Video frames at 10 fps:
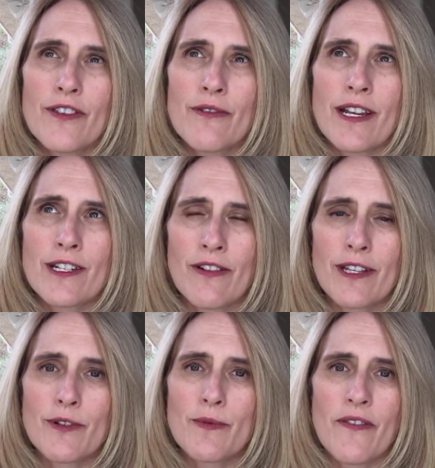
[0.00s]
the restaurant
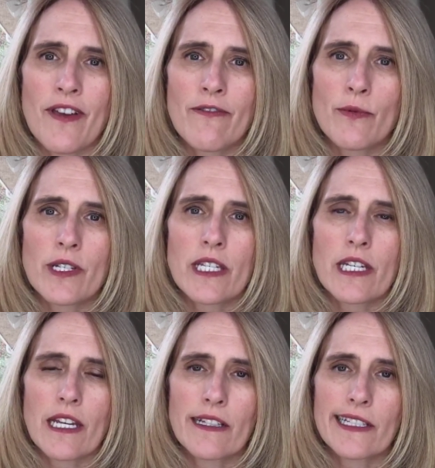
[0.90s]
that was my favorite was the
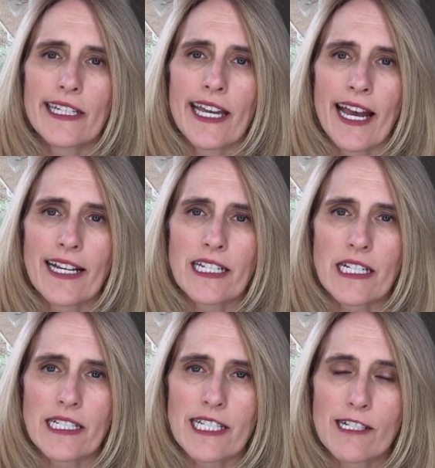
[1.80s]
Giggling
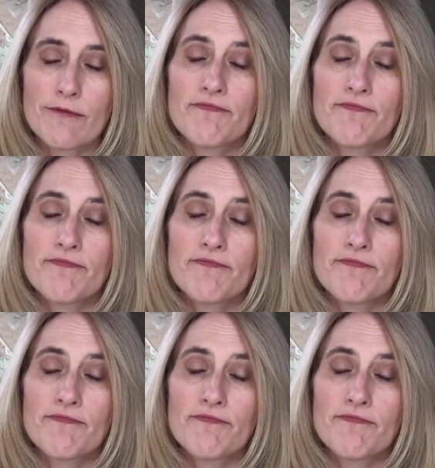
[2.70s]
Cactus.